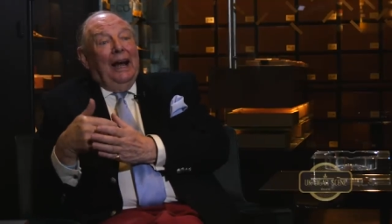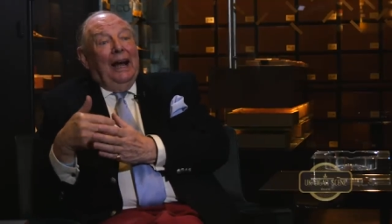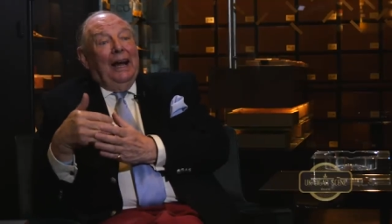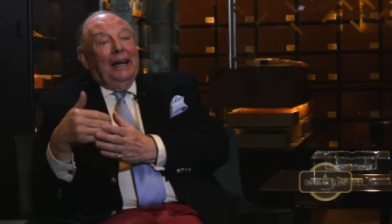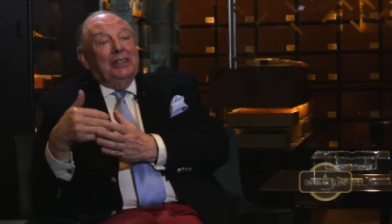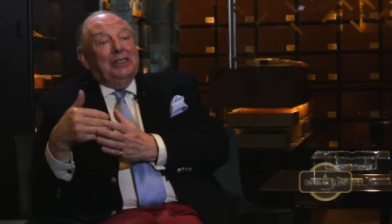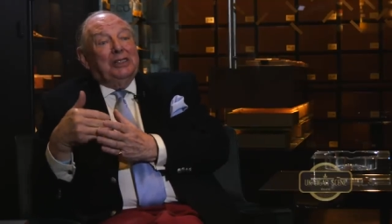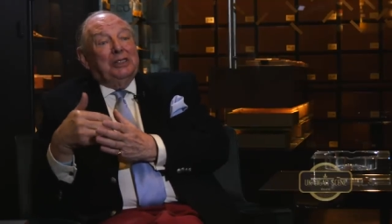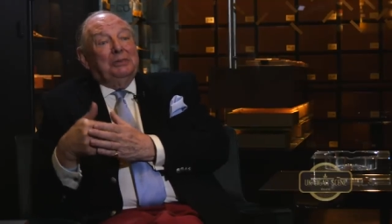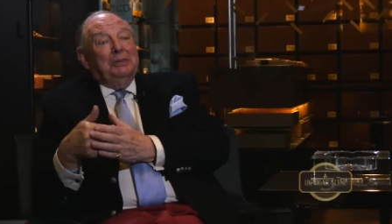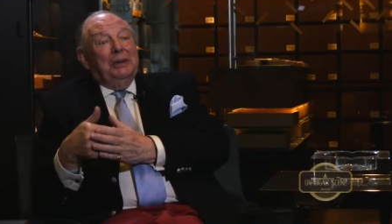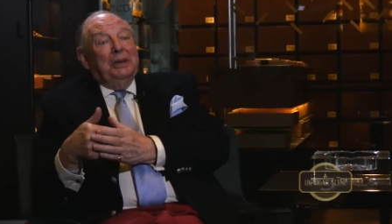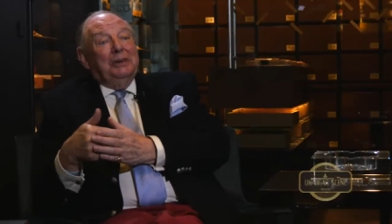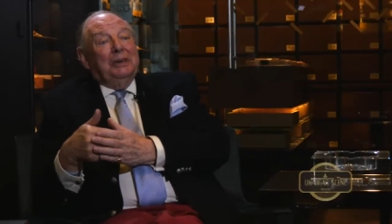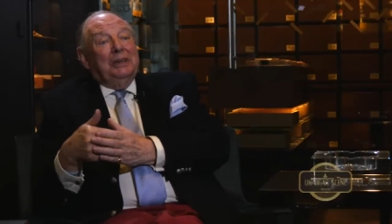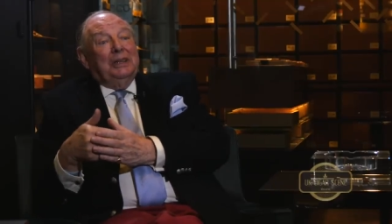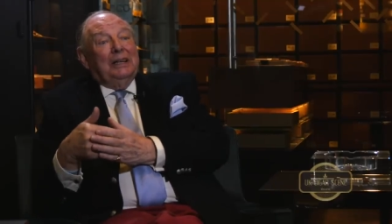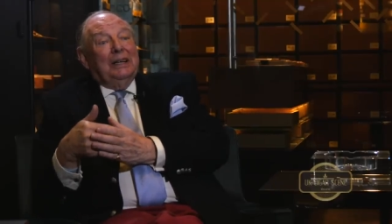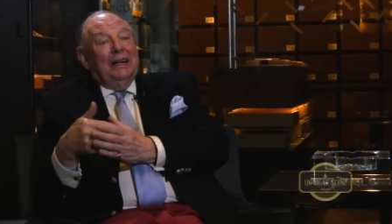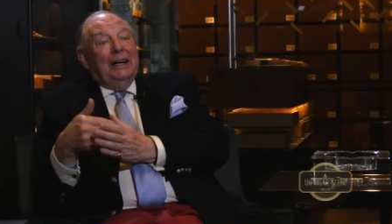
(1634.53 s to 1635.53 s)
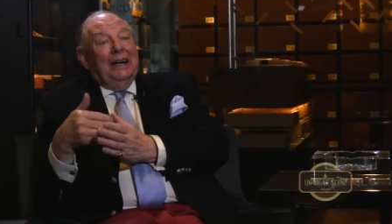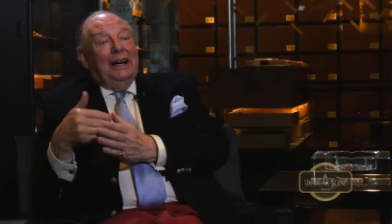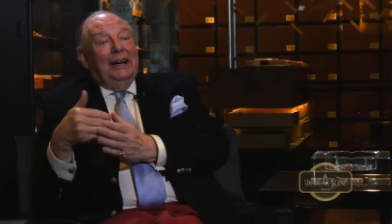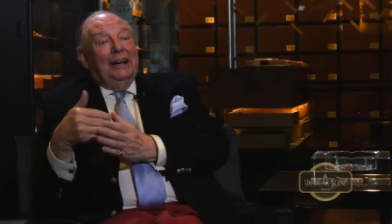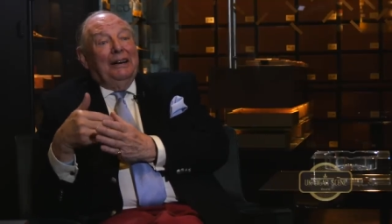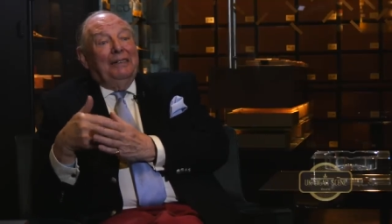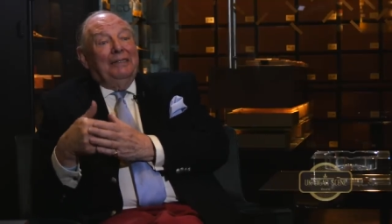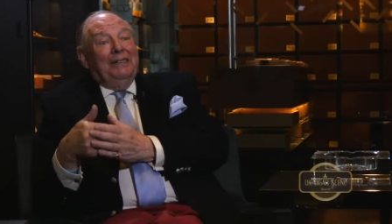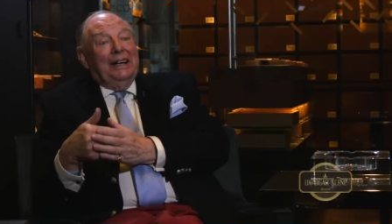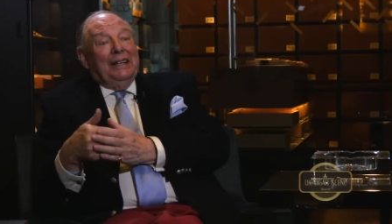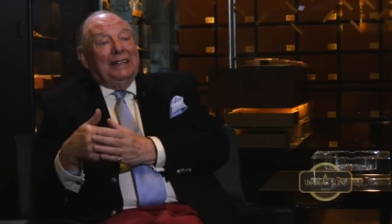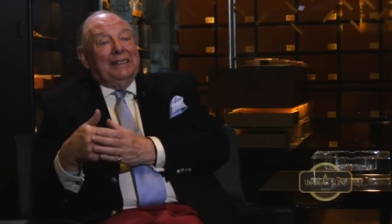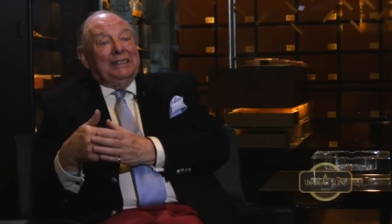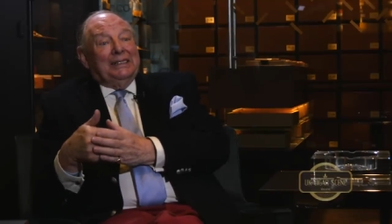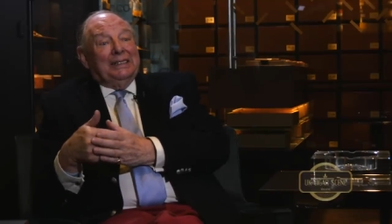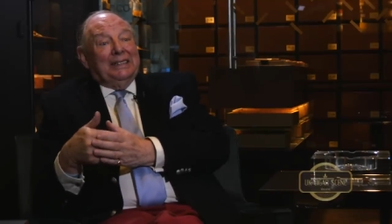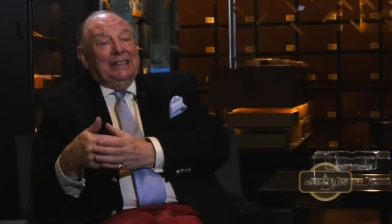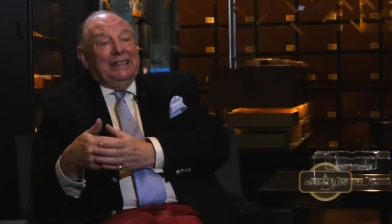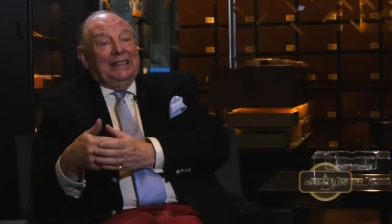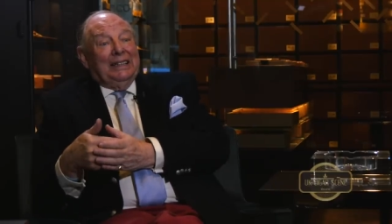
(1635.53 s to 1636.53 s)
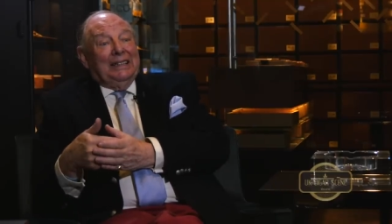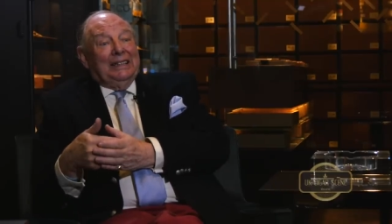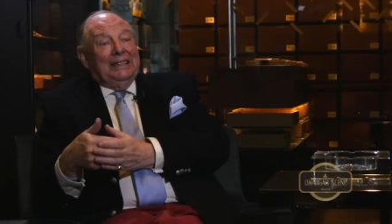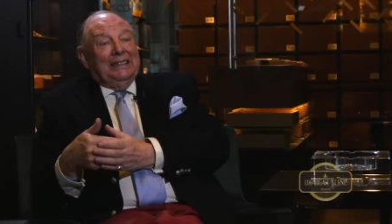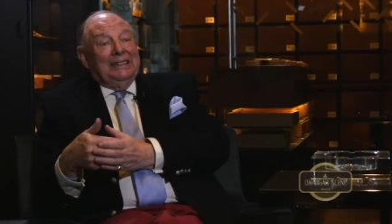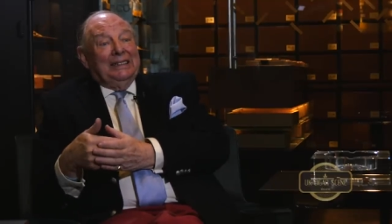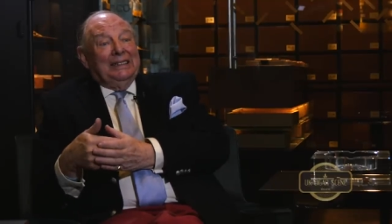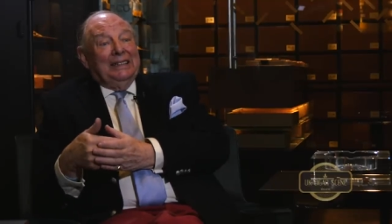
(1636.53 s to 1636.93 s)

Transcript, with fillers: and smoke a Havana cigar.